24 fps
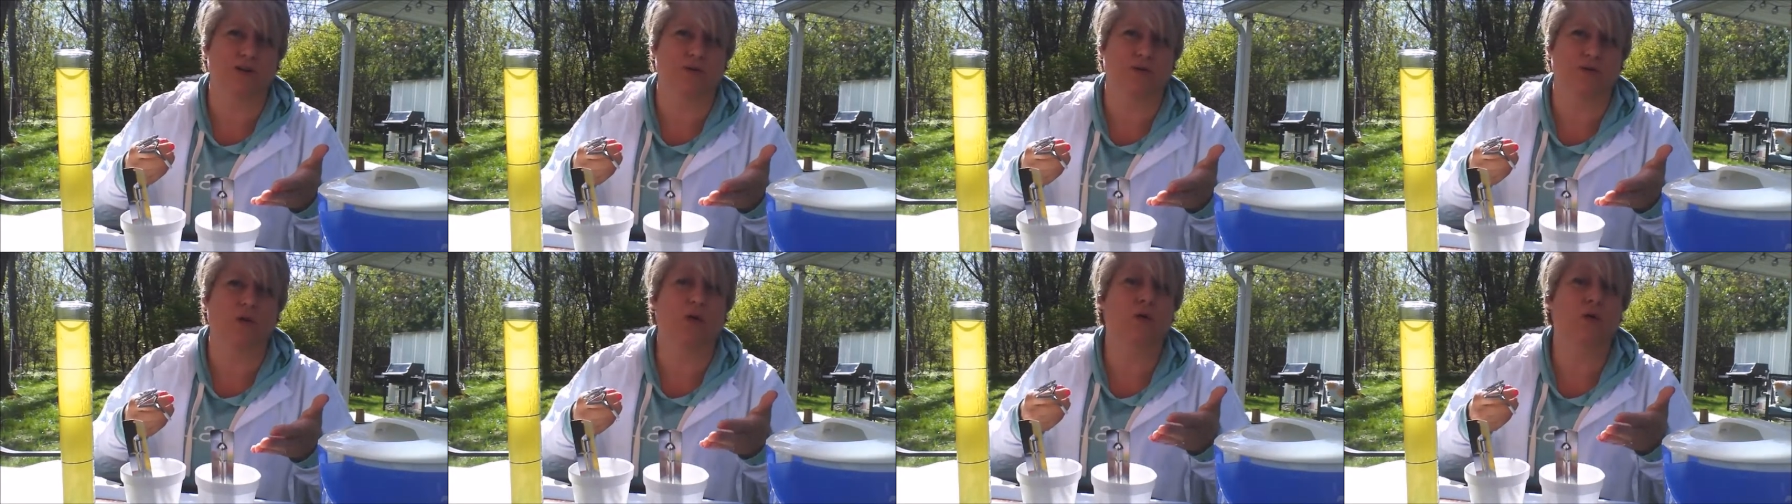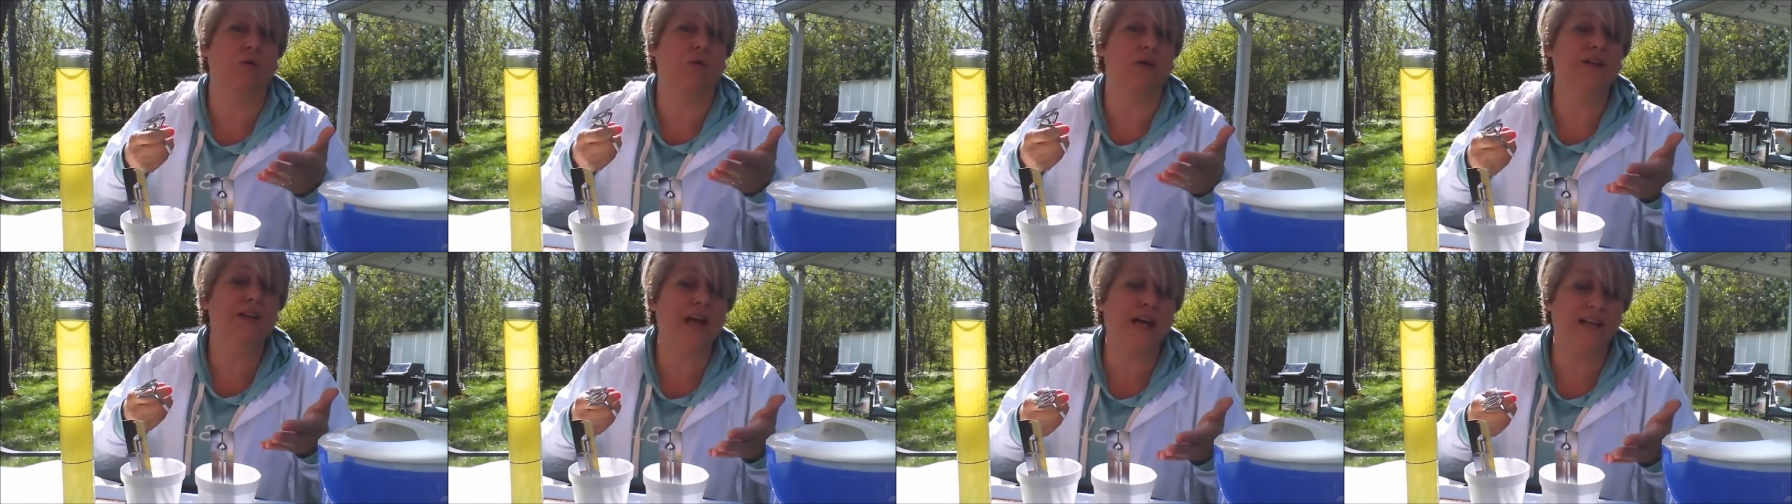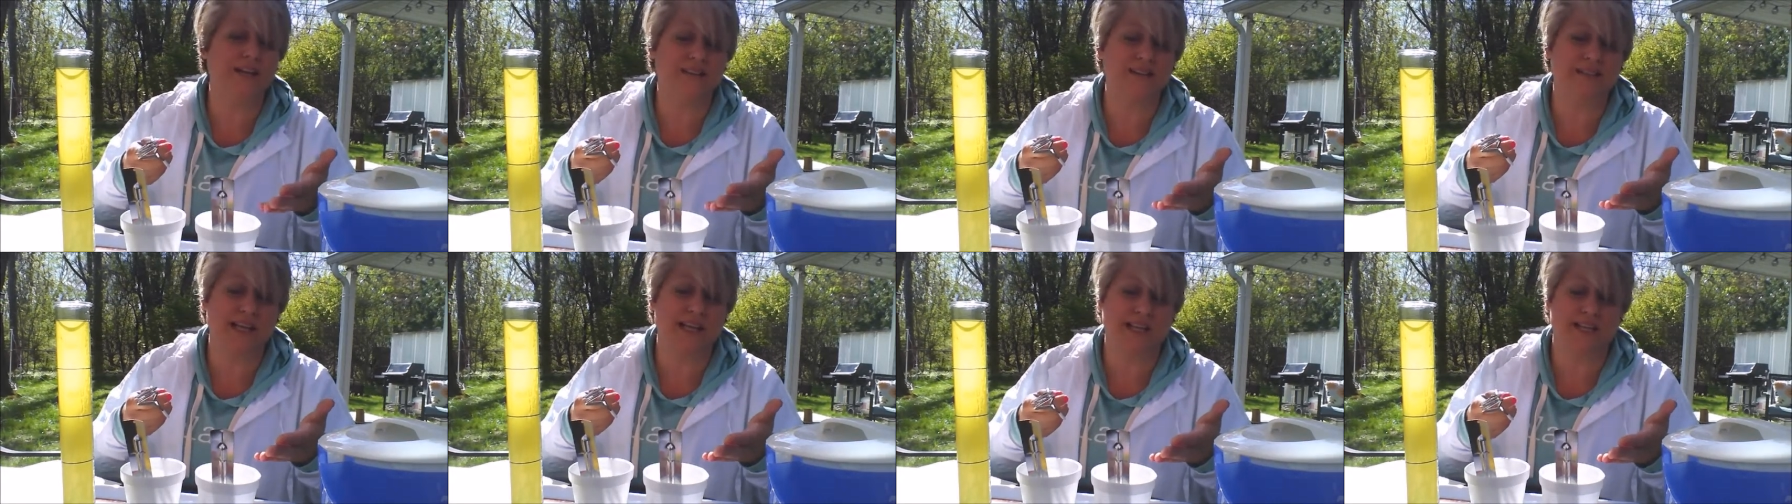Or will that
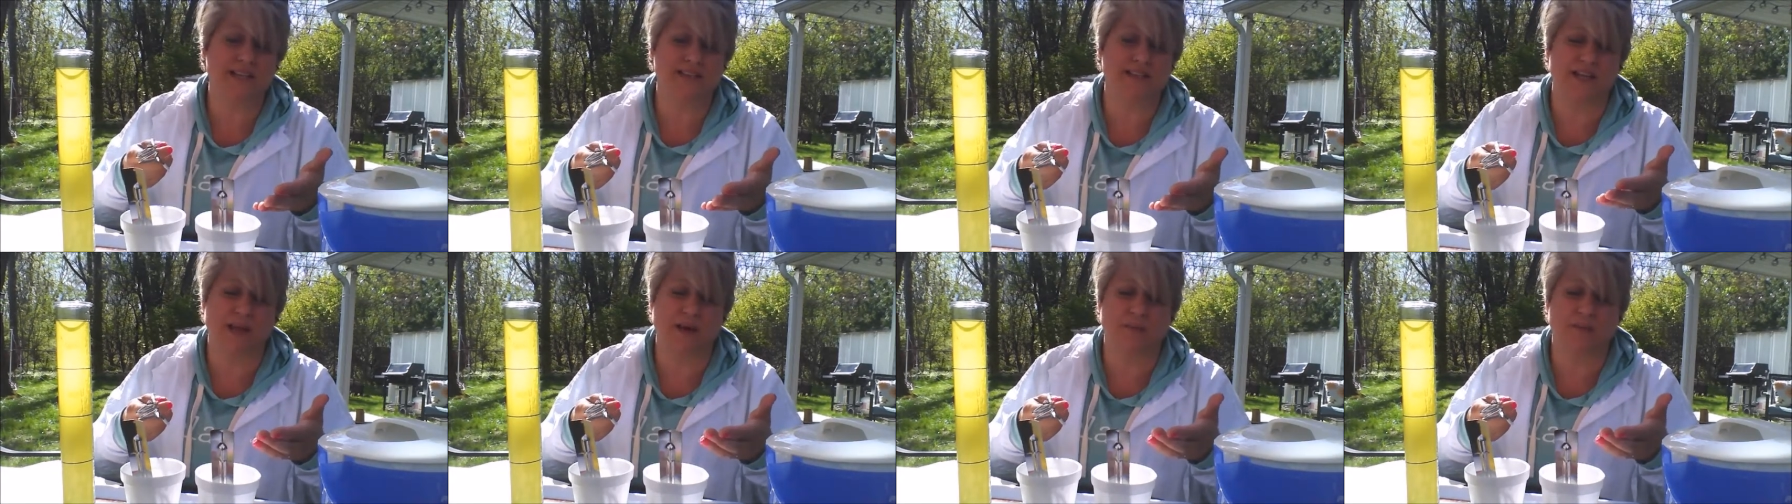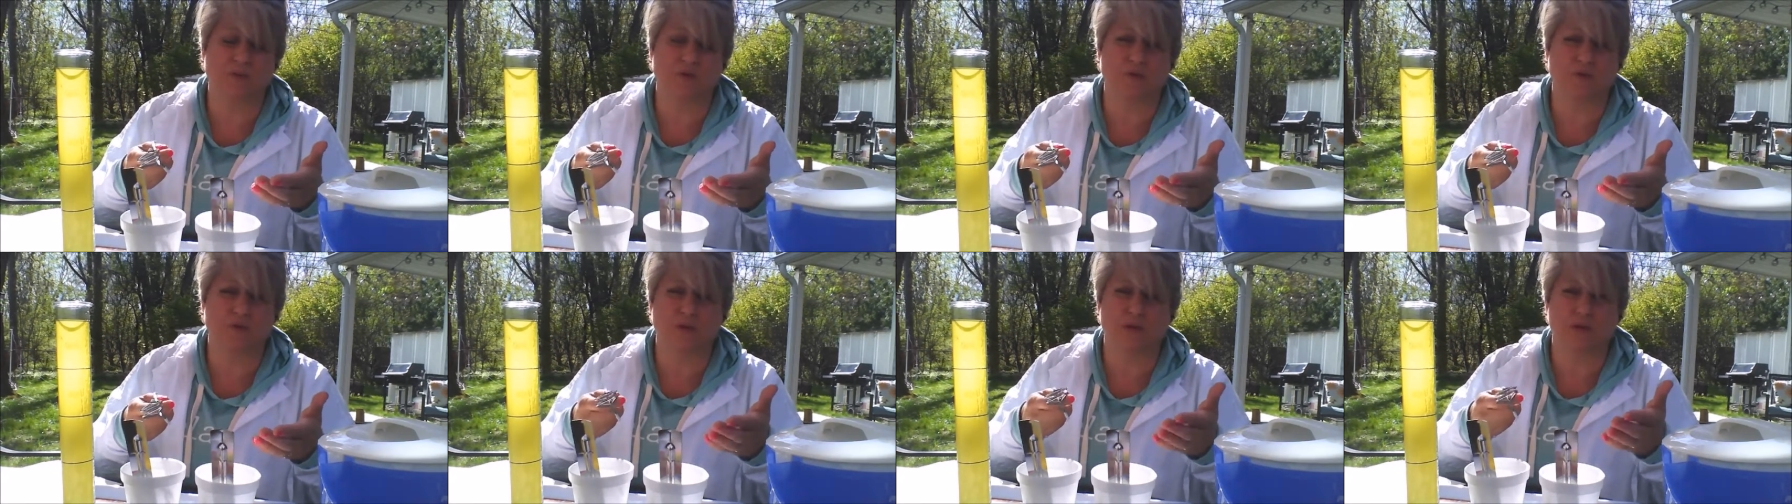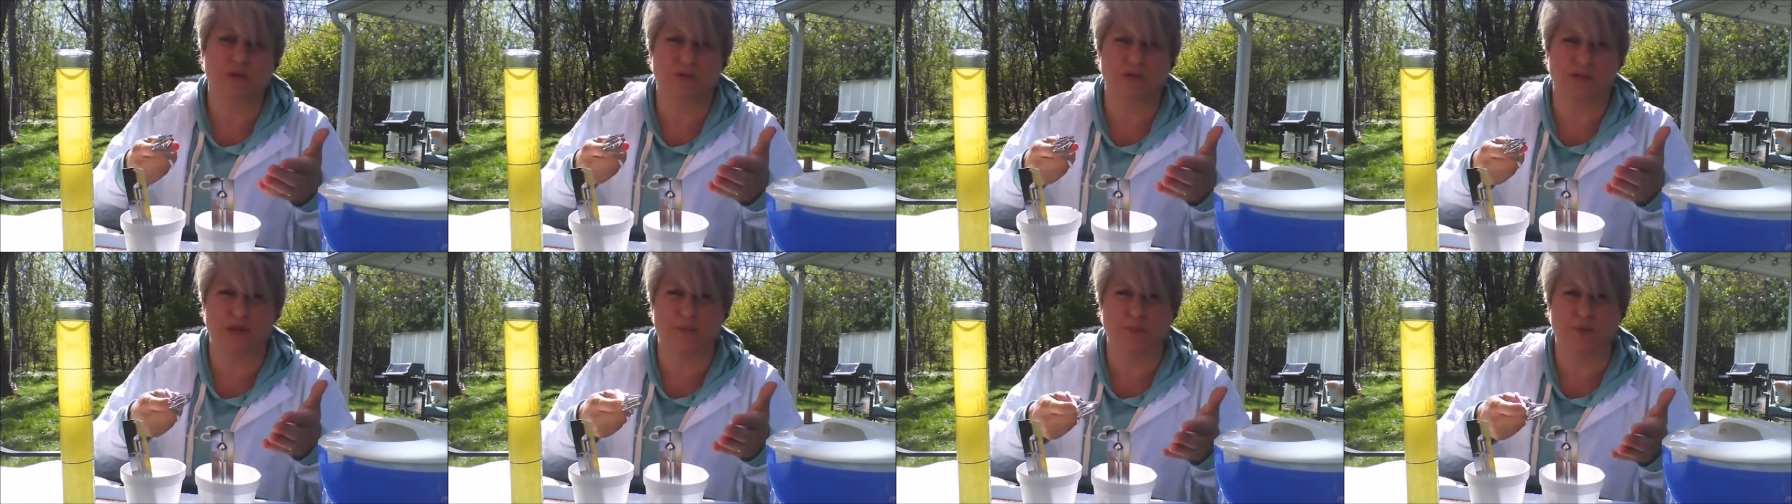stay the same? So will the
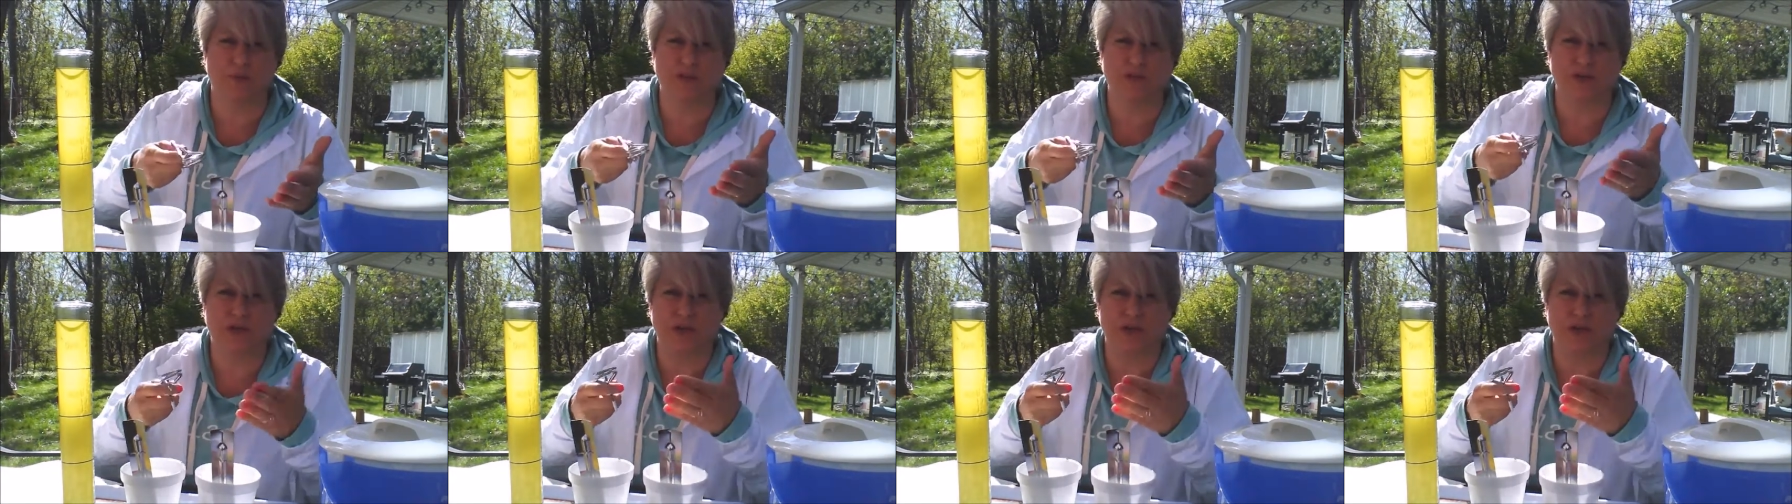temperature